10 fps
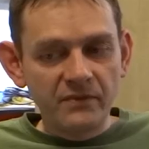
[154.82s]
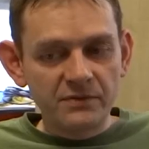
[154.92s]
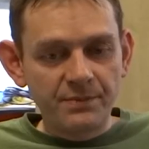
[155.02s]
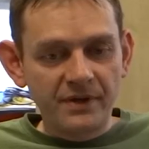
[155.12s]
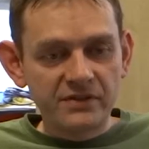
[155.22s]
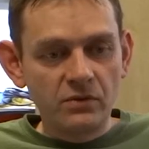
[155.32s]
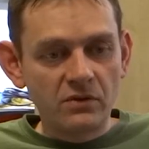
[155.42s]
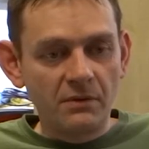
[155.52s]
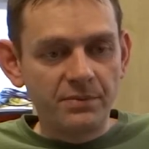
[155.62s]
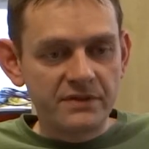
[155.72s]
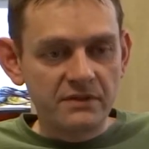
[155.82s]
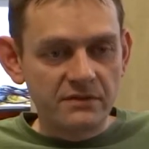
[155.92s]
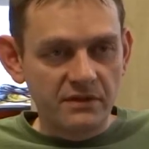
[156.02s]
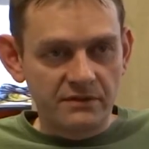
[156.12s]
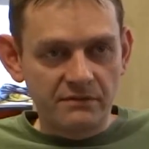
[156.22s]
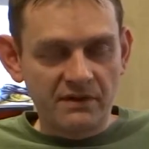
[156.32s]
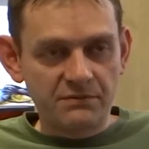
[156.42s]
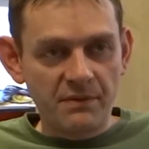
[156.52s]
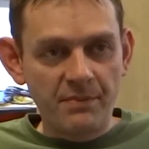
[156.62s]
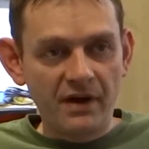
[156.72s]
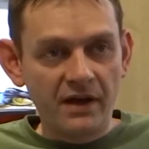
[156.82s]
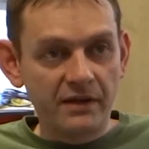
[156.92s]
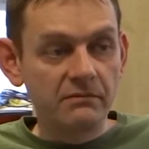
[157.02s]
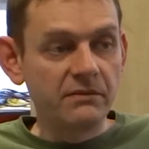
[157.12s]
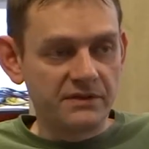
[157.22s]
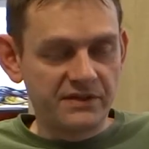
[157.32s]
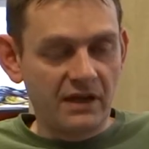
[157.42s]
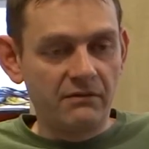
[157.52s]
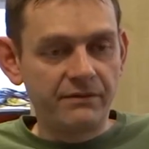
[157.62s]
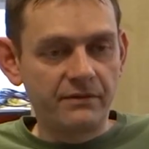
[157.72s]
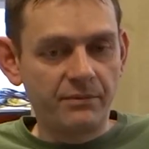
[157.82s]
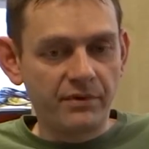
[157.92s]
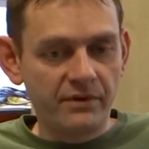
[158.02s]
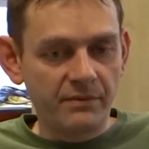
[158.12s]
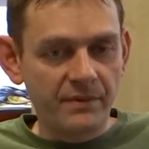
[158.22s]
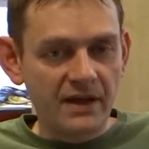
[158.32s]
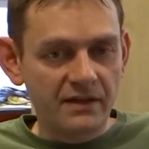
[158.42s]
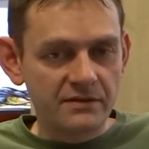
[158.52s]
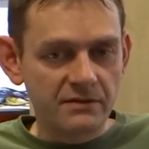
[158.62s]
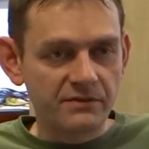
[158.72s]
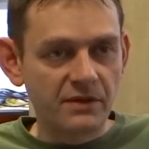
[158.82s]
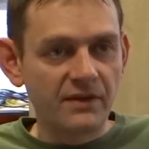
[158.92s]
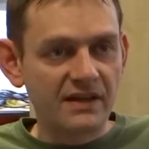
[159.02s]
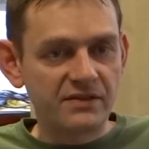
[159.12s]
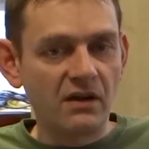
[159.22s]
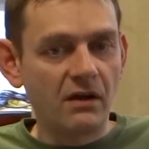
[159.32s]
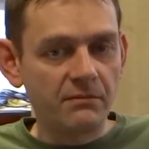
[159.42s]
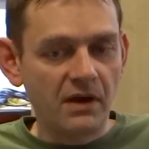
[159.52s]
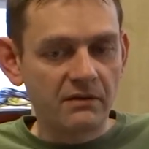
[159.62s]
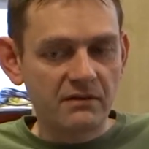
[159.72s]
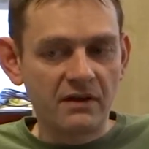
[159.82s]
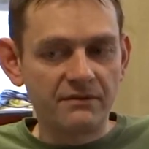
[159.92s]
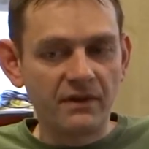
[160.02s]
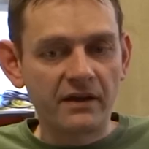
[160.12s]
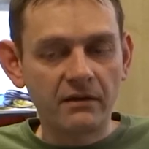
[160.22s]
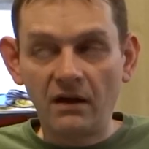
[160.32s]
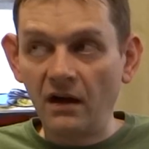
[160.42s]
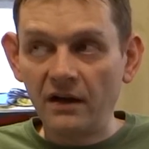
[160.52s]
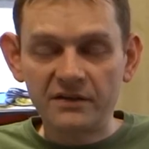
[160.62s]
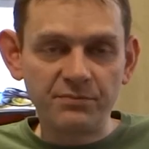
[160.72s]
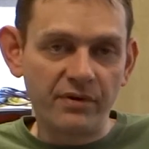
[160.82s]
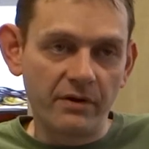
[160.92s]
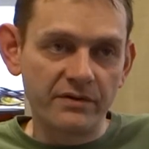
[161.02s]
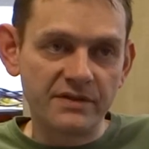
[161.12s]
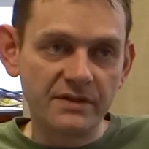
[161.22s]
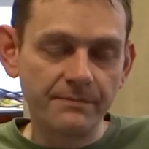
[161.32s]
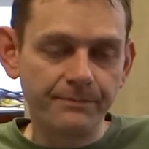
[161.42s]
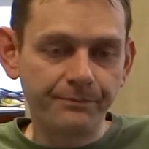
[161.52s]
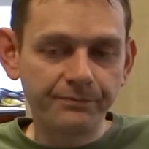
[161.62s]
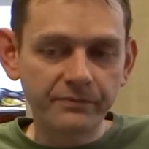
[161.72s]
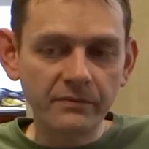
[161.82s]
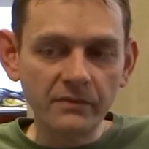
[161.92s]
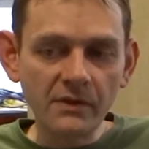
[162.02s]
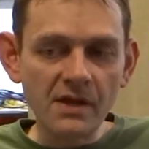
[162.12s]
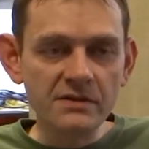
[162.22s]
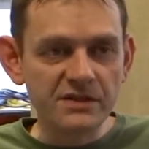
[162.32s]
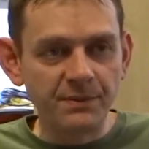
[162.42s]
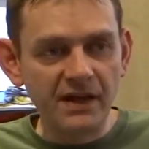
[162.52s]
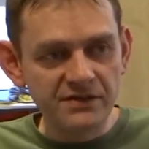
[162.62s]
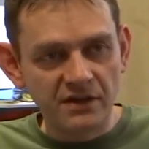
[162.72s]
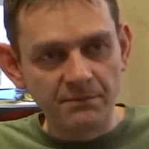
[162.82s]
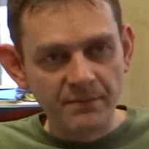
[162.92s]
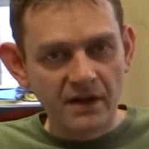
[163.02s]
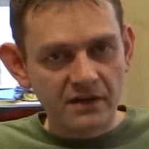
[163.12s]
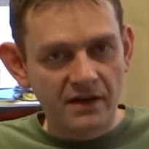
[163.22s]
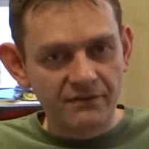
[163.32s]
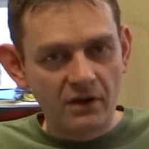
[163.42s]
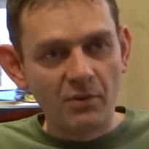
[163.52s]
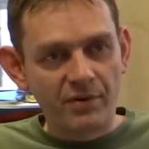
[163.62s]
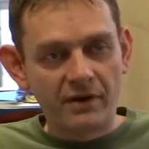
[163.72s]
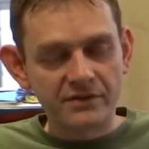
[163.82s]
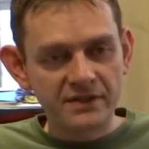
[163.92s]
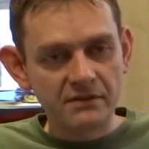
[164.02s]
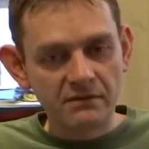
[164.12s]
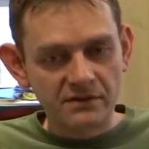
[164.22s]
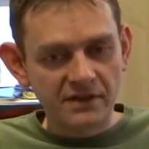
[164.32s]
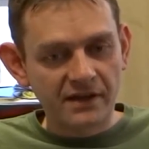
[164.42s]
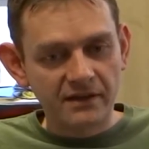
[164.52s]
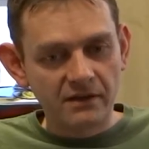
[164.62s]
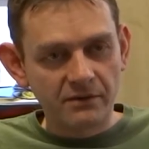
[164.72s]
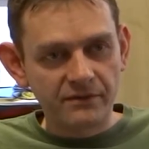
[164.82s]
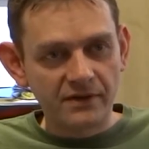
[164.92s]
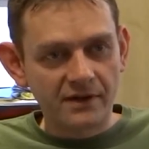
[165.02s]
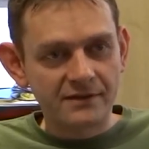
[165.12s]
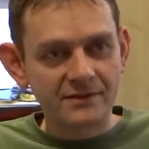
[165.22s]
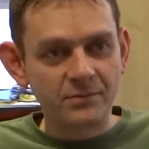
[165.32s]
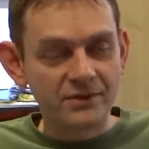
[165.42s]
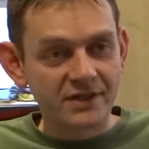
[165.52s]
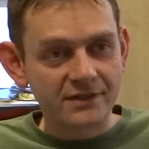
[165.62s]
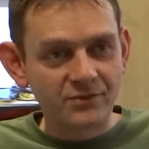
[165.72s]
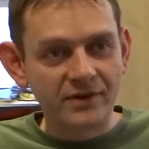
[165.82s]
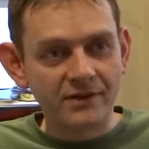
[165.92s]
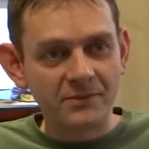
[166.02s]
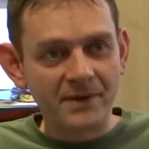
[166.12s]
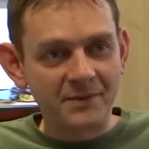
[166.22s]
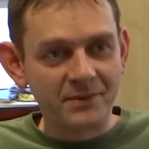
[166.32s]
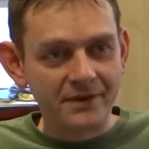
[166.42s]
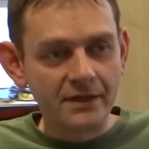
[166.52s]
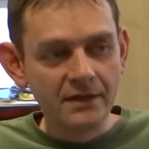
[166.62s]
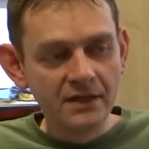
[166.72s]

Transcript: Raspberry Pi's core competence is the Raspberry Pi itself, and so that's our, our kind of like highest priority. And displays are a, a, kind of lower priority. It's like you know, if you like, it's a project that's running on the back burner.